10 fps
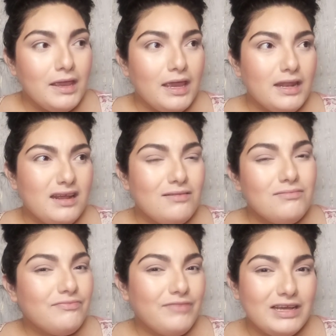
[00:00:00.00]
And I
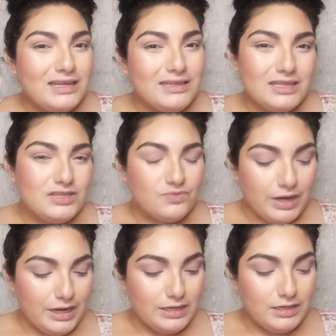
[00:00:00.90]
don't find that that's
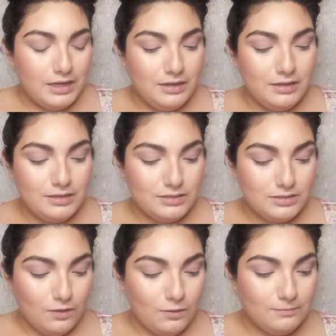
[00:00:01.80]
right.
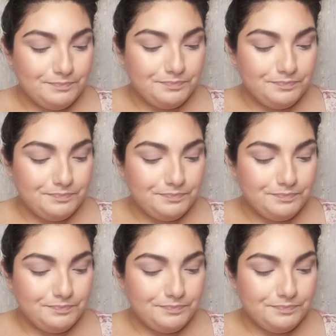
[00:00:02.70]
So